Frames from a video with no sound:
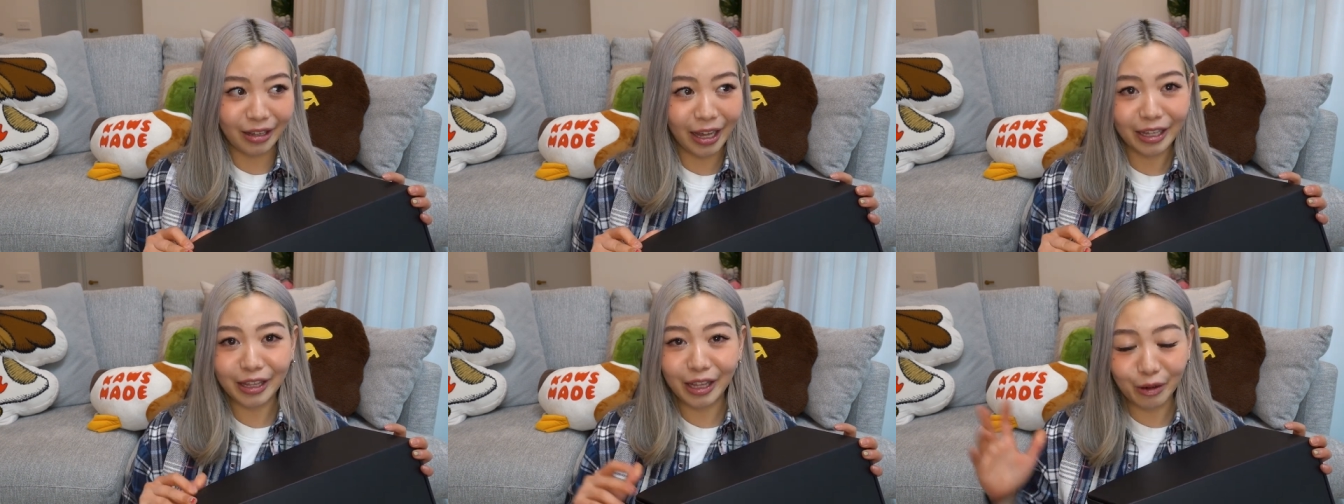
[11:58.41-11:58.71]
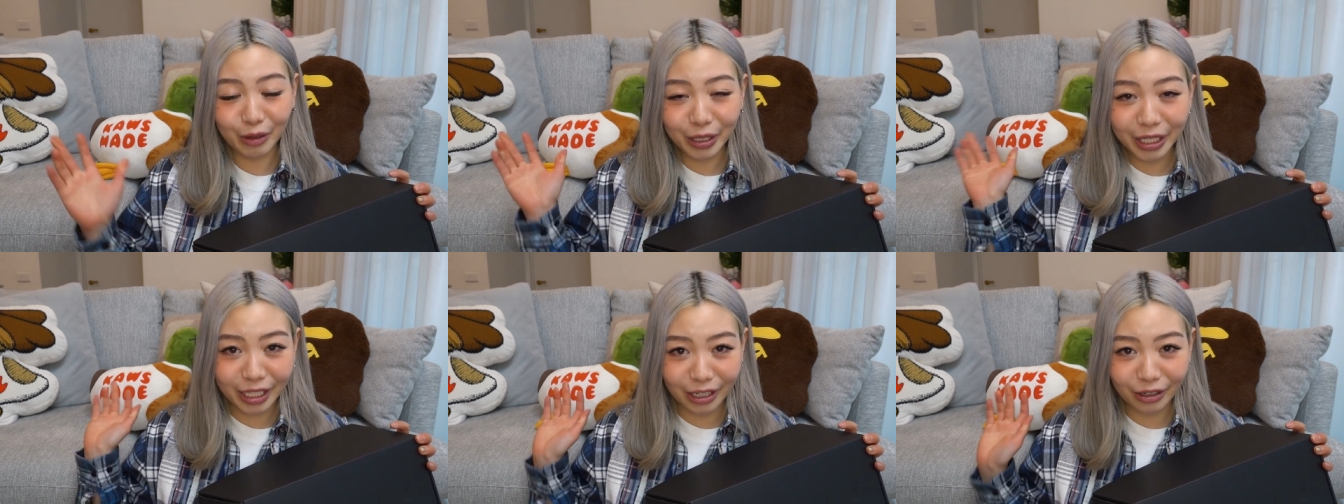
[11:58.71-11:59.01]
Like
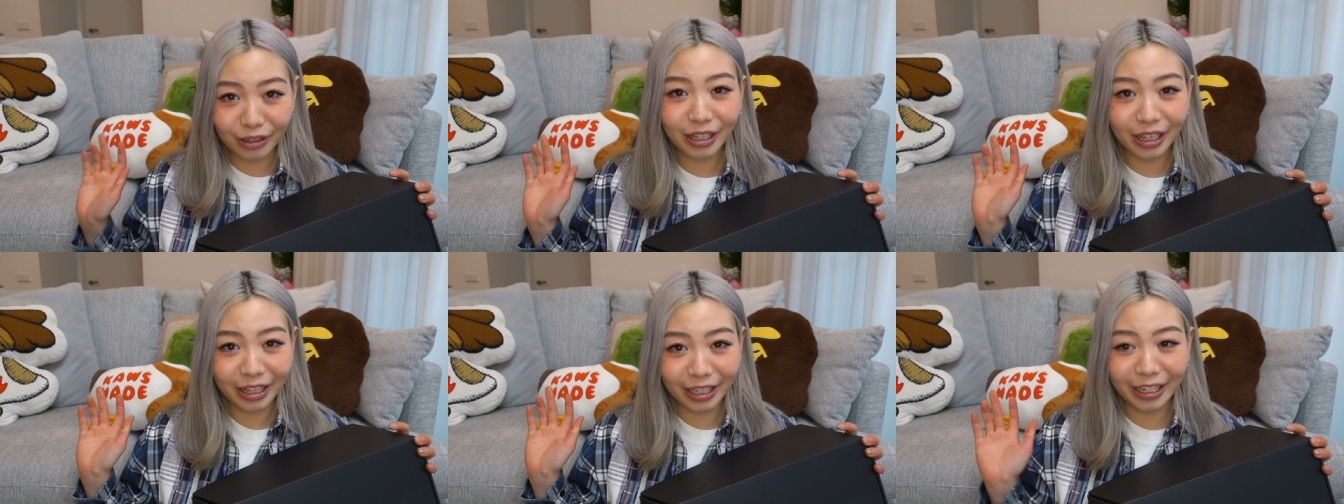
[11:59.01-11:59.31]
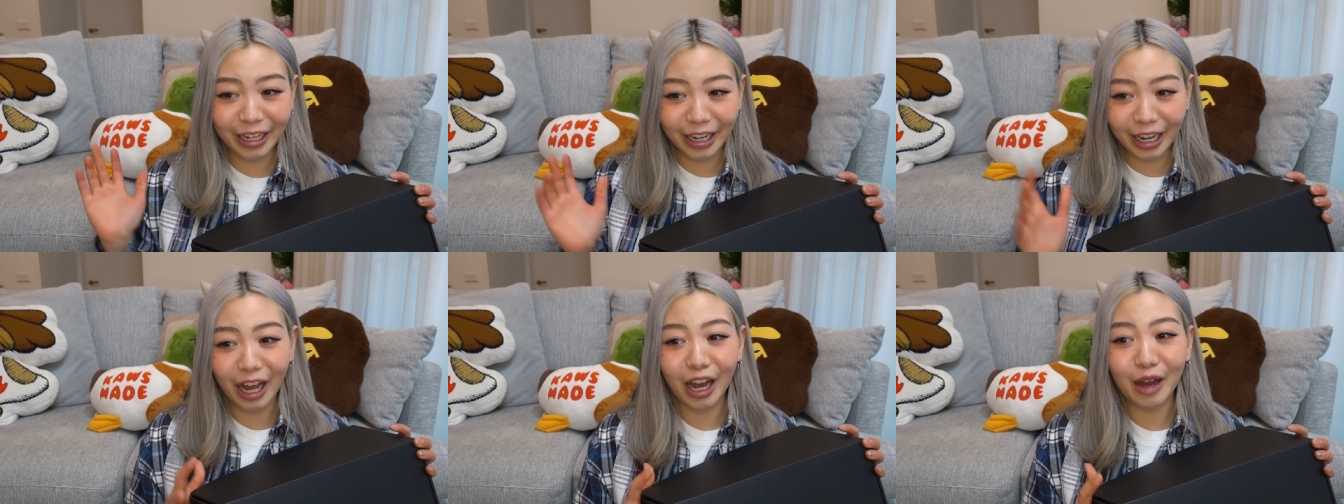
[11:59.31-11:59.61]
they were still
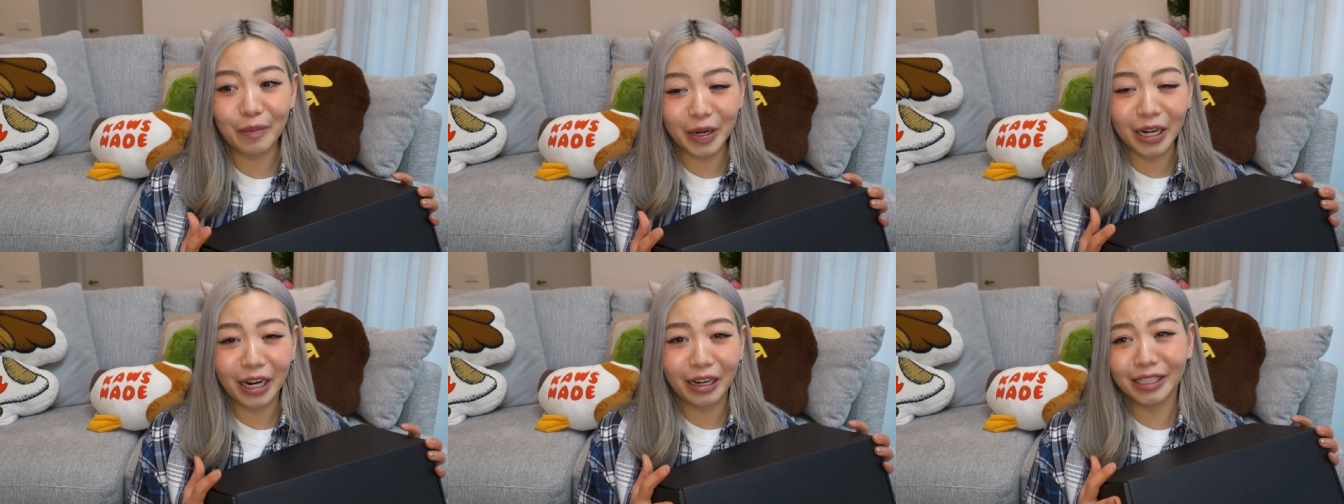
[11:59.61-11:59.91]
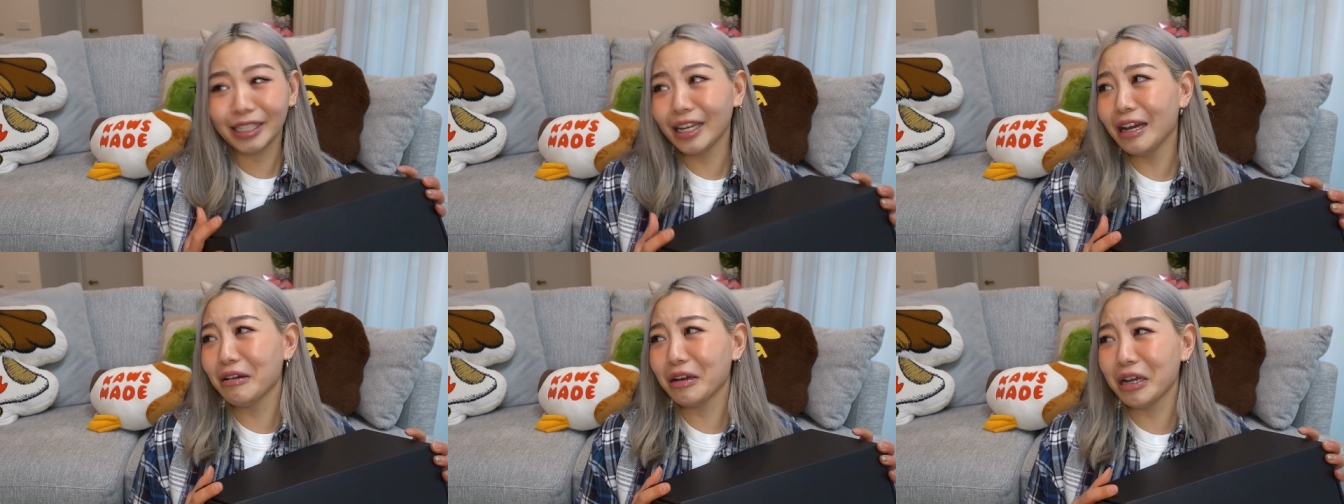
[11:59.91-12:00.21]
cleaning up and I
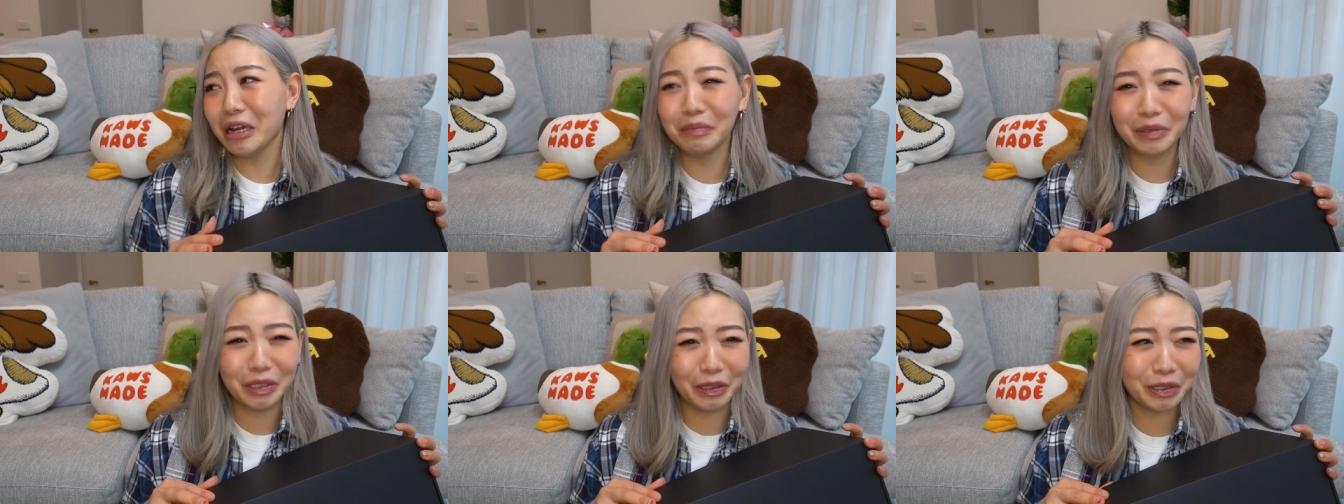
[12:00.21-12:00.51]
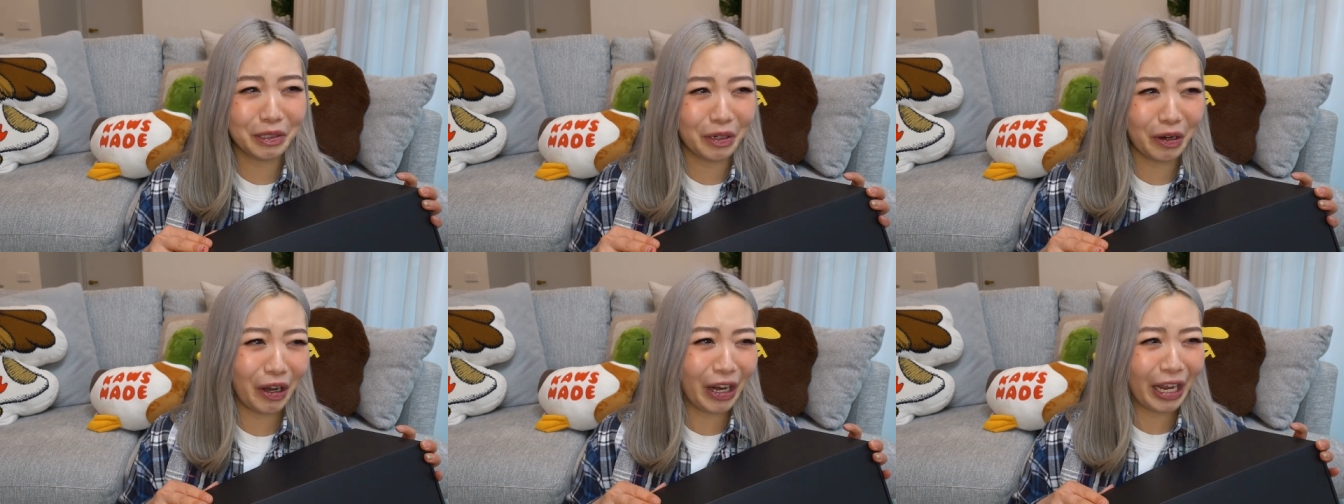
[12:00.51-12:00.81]
was like, okay, I'm so
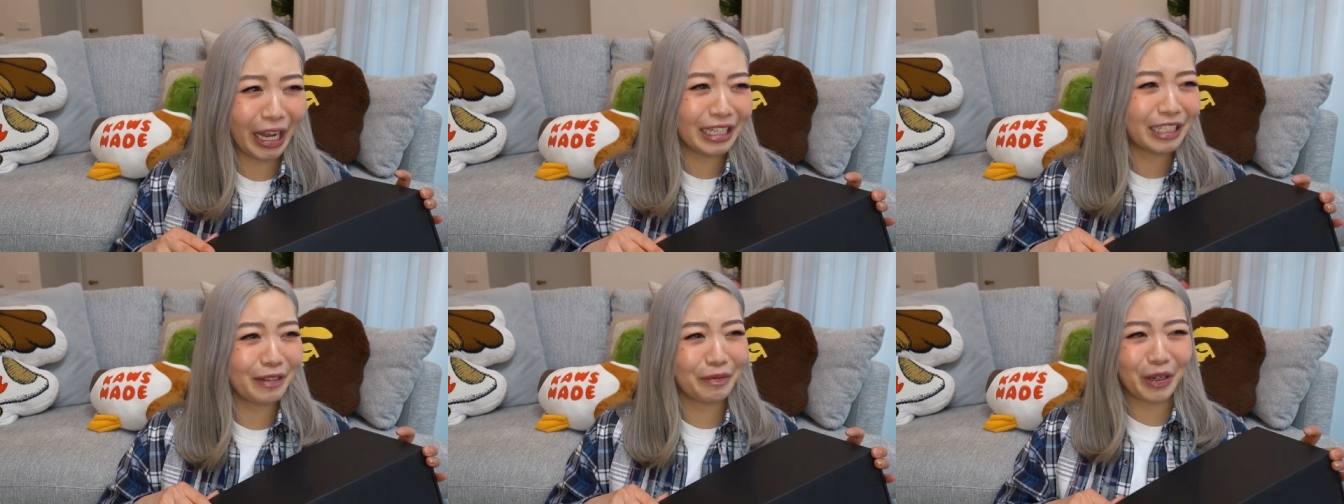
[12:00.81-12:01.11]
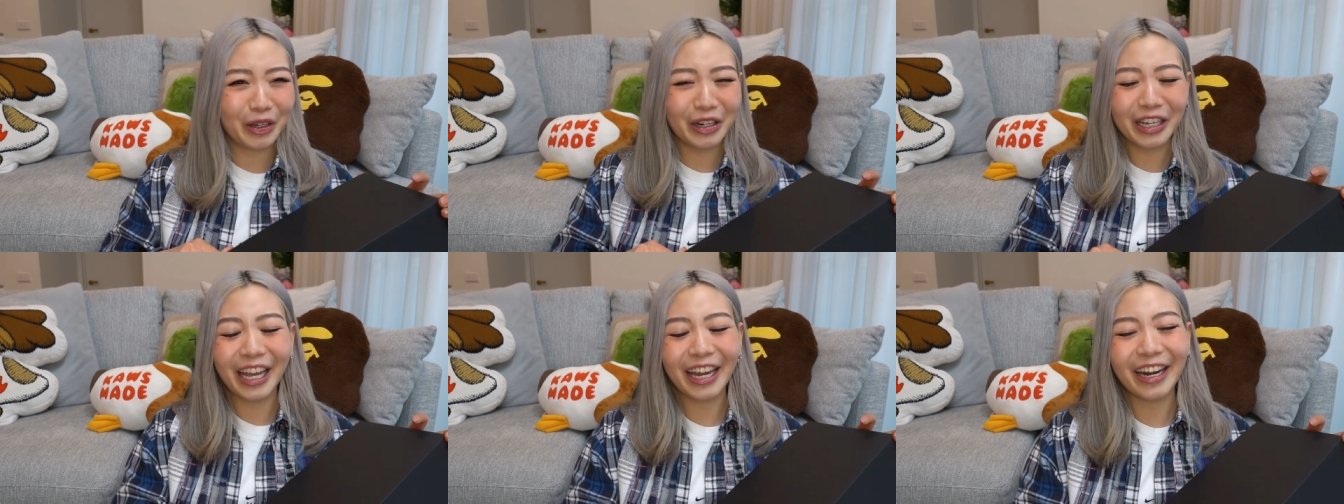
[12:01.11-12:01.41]
sorry guys, I'm
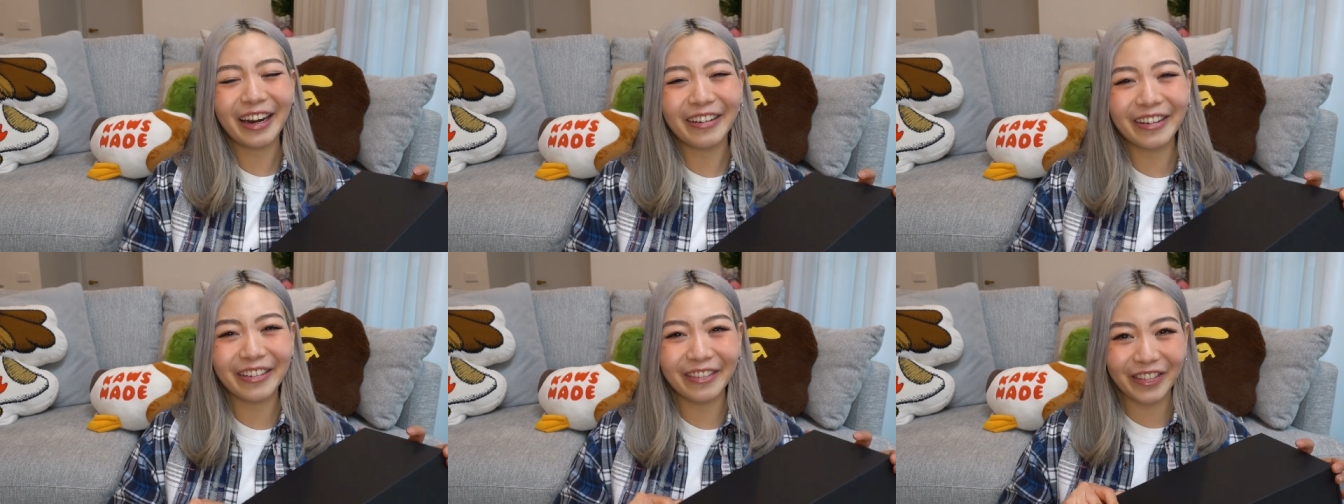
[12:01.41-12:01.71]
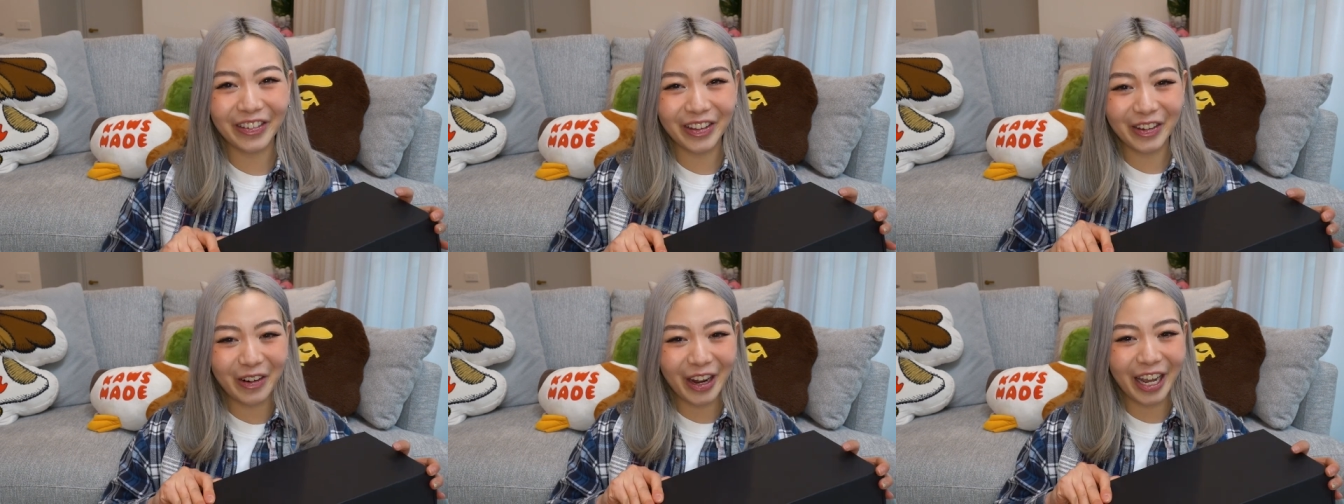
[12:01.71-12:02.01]
gonna get out
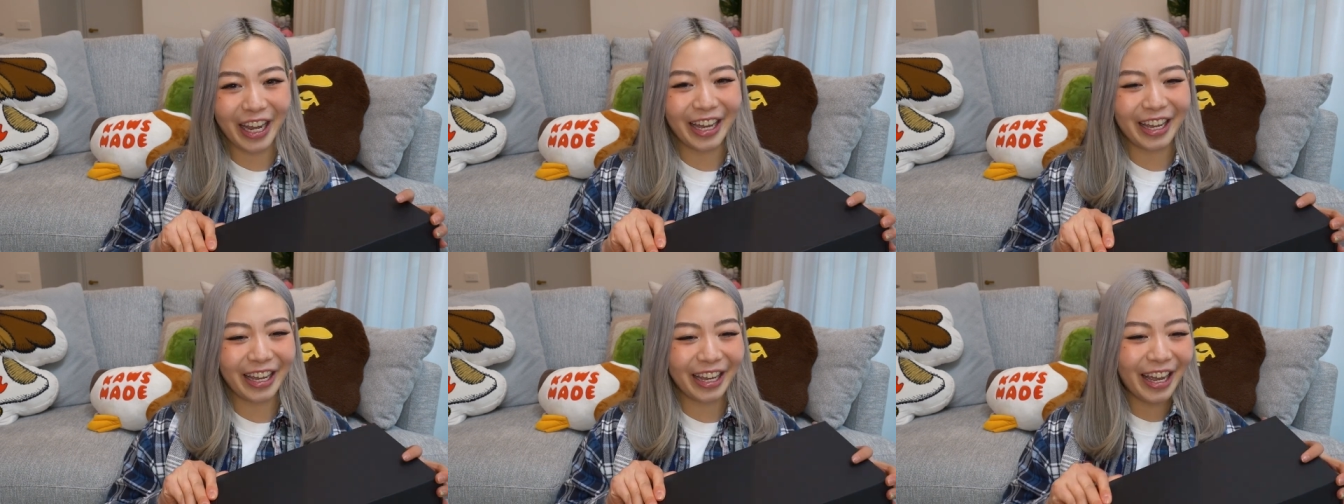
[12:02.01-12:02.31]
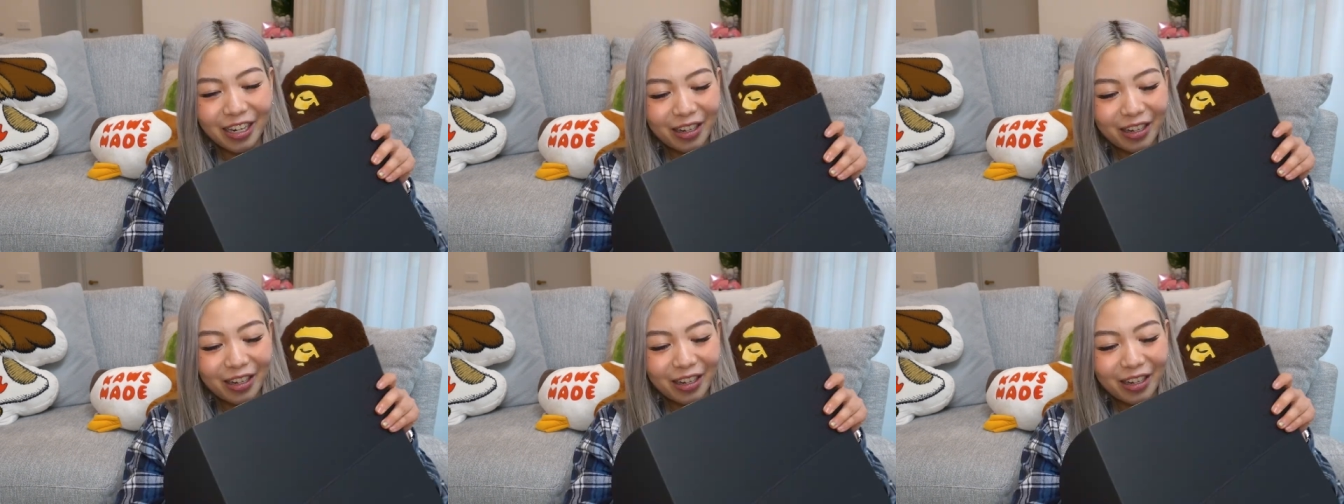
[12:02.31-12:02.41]
of your way.